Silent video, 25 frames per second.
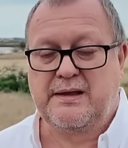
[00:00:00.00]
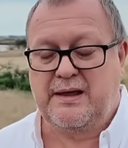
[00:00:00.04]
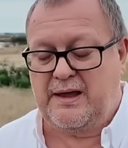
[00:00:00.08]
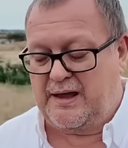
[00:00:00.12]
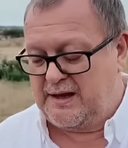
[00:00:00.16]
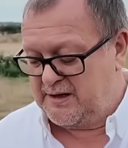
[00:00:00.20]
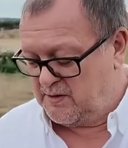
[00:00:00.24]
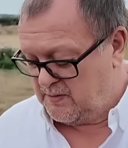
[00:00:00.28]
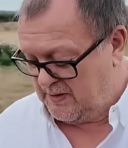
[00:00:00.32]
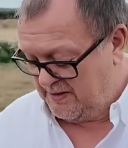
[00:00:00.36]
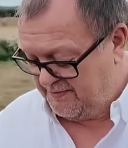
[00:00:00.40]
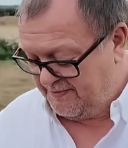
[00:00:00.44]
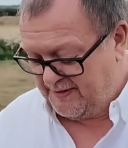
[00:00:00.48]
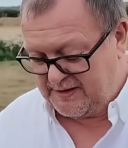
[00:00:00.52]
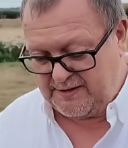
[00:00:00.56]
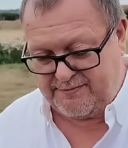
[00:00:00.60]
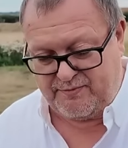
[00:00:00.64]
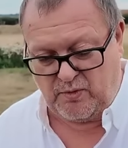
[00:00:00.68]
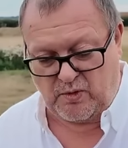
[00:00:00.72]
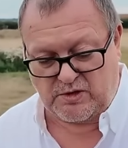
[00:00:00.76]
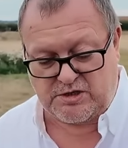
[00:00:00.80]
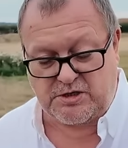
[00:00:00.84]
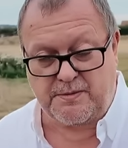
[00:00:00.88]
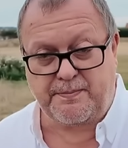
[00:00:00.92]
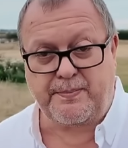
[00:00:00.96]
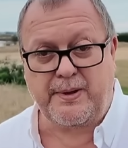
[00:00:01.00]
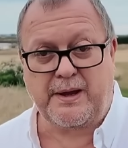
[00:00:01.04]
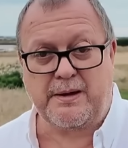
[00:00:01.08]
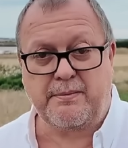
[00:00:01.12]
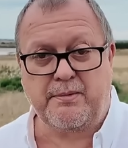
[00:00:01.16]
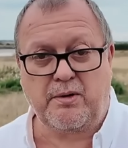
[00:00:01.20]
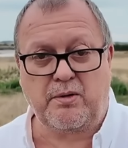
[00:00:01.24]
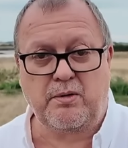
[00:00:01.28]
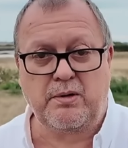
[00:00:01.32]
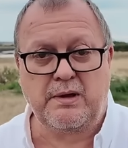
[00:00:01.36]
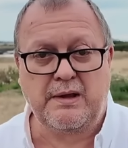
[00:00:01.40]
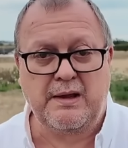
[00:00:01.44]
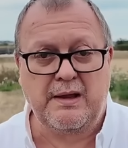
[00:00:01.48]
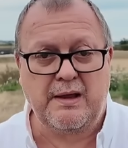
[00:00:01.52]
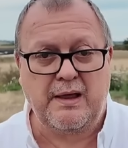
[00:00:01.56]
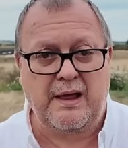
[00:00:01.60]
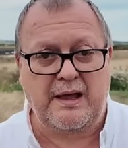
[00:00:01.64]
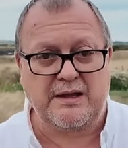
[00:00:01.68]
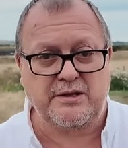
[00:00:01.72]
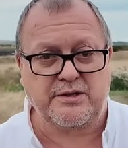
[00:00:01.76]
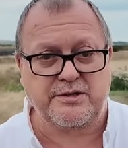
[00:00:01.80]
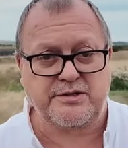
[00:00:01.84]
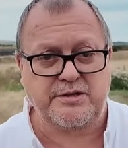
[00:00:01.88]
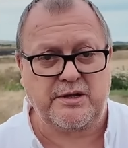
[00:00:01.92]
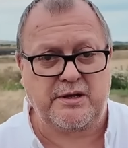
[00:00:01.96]
Anyway, thank you for watching, people.
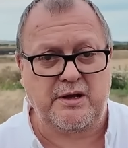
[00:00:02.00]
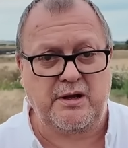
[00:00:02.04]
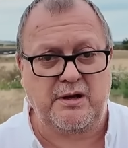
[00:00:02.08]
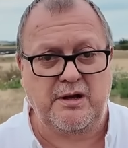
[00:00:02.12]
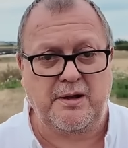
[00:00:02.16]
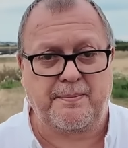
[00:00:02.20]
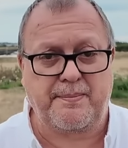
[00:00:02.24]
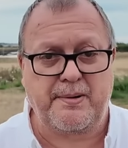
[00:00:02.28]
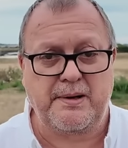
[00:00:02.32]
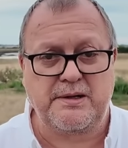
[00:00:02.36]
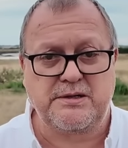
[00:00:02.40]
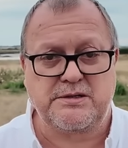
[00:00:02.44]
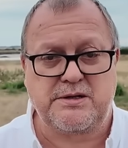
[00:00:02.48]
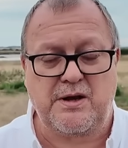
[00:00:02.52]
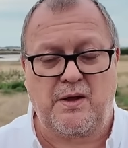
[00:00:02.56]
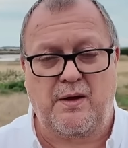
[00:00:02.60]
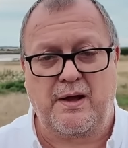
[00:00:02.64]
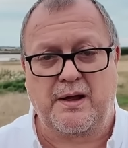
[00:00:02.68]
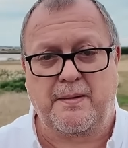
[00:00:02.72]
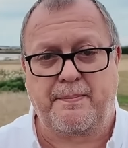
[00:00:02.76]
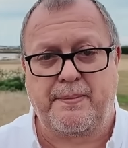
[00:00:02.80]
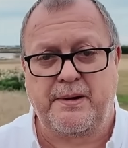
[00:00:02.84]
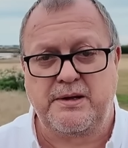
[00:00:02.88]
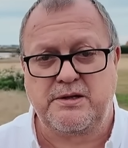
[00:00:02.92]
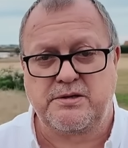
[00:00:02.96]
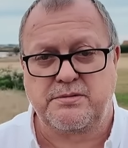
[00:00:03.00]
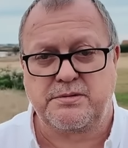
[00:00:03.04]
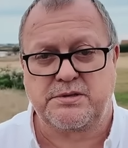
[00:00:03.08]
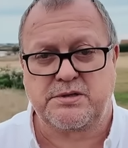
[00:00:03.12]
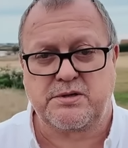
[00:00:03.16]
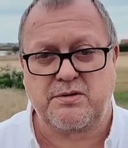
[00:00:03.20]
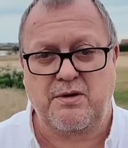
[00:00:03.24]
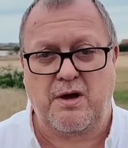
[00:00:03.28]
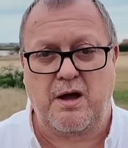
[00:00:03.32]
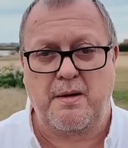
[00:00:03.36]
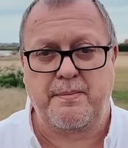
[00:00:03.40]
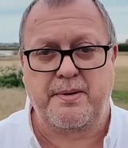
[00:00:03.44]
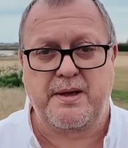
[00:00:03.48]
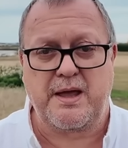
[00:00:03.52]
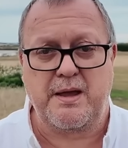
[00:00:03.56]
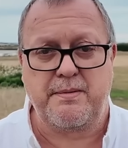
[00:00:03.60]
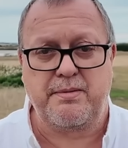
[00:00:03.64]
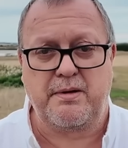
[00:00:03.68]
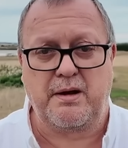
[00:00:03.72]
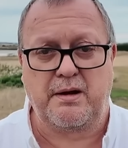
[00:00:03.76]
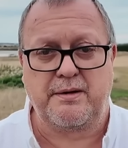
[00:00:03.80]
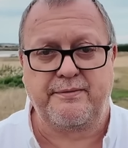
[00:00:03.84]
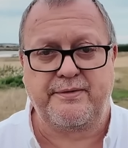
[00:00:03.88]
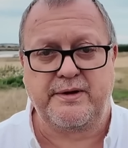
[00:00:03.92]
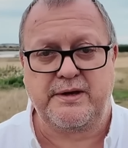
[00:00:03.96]
As I said earlier, please like, please subscribe, keep
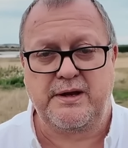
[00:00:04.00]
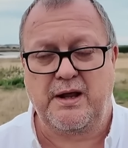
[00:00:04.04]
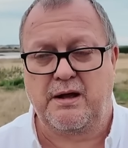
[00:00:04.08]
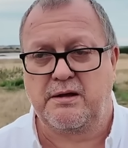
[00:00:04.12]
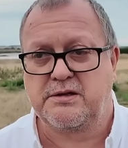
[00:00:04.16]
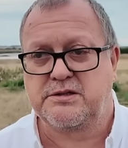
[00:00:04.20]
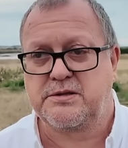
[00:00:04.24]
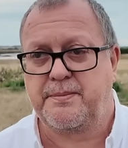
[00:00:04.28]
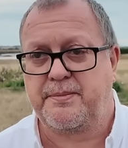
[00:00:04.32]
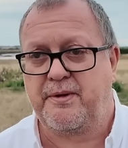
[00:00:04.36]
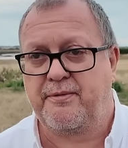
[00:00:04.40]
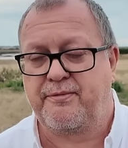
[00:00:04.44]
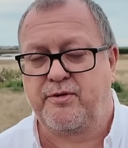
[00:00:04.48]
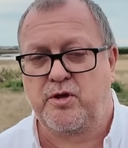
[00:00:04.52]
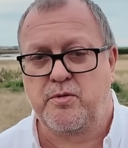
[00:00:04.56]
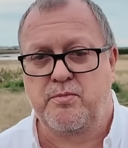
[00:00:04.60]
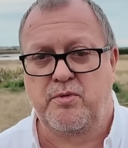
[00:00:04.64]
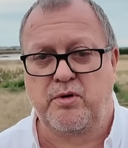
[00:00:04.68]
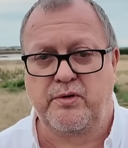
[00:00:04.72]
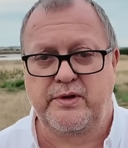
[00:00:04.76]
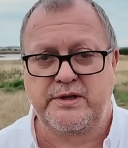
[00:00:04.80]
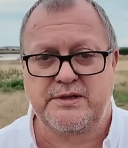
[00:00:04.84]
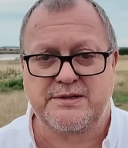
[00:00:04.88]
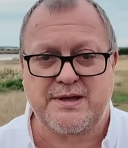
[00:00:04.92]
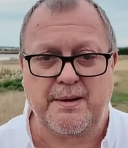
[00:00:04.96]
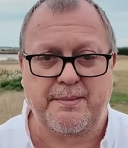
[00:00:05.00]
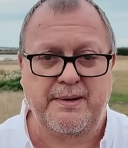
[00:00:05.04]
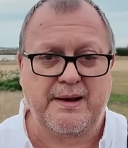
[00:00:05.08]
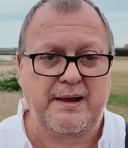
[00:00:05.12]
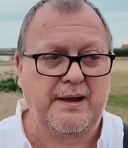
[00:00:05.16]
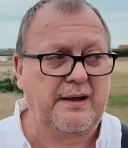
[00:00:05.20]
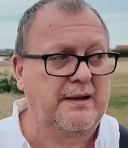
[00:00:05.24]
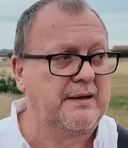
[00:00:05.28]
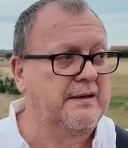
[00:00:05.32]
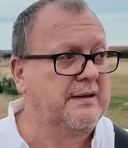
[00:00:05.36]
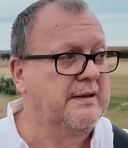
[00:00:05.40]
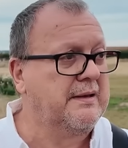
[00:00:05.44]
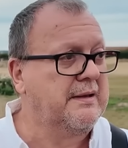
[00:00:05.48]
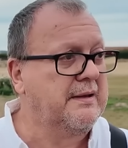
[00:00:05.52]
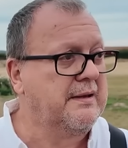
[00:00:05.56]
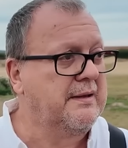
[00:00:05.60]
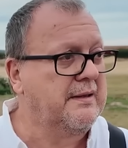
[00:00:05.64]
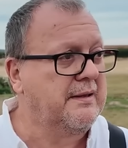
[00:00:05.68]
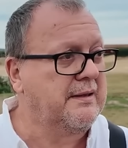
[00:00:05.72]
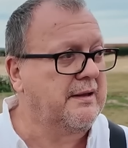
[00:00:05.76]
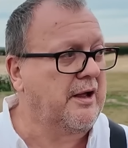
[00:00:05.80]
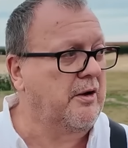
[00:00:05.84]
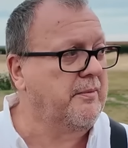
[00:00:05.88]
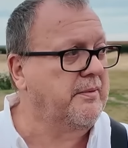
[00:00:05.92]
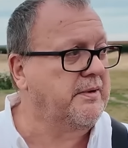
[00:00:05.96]
an eye on the videos. There'll be a few more of these coming out.
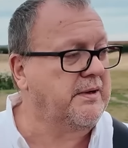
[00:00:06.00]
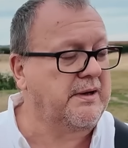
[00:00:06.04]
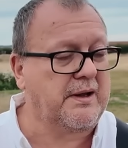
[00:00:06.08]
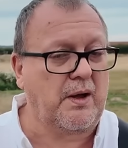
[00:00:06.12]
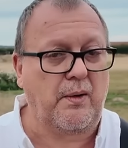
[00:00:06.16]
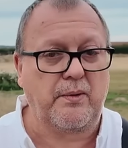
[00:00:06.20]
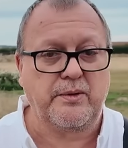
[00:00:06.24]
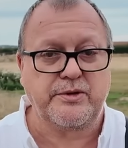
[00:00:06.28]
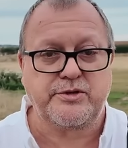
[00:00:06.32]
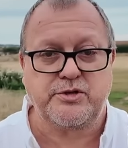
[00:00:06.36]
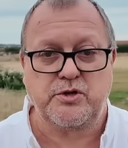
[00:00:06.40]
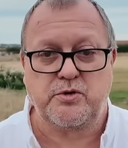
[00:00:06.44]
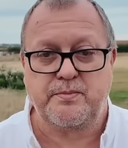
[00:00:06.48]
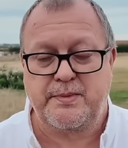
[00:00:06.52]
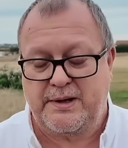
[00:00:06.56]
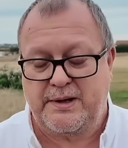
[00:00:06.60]
Hope it didn't go on too